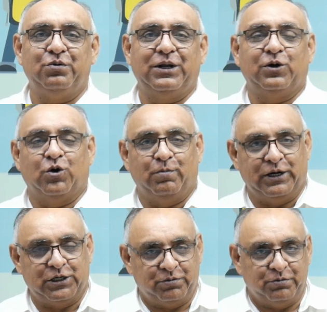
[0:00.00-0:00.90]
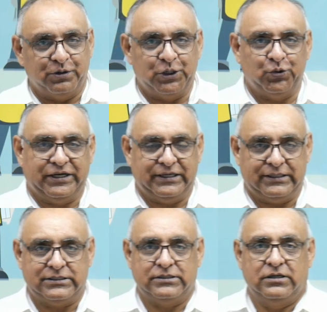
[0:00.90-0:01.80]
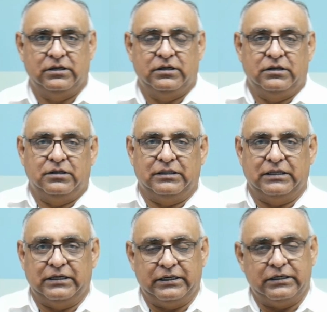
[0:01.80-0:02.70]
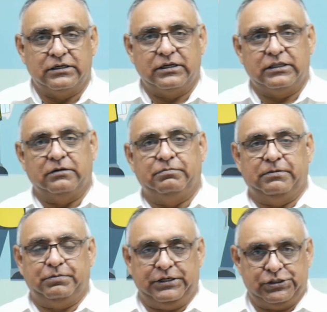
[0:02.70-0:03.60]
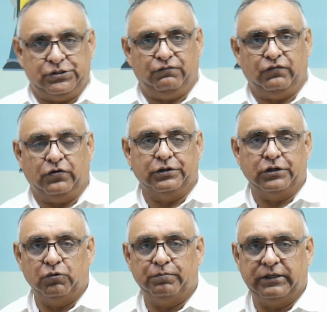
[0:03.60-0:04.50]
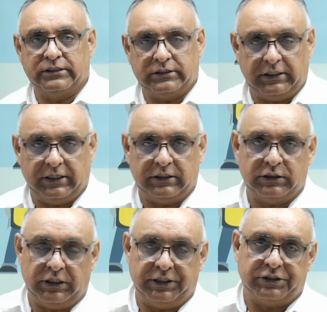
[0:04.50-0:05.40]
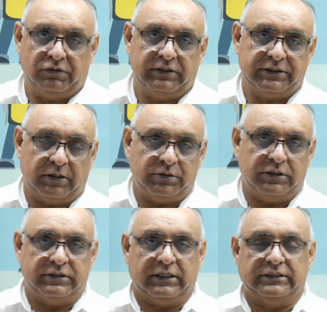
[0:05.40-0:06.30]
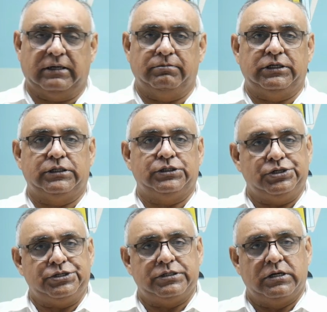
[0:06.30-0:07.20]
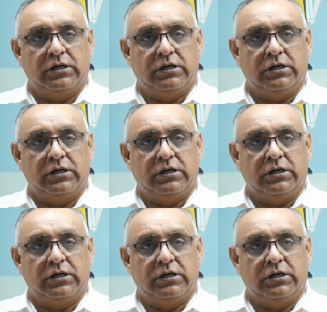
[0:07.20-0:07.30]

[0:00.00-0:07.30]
Welcome at Abhimanu IS, the leader in the preparation for the UPSC and state civil services examinations,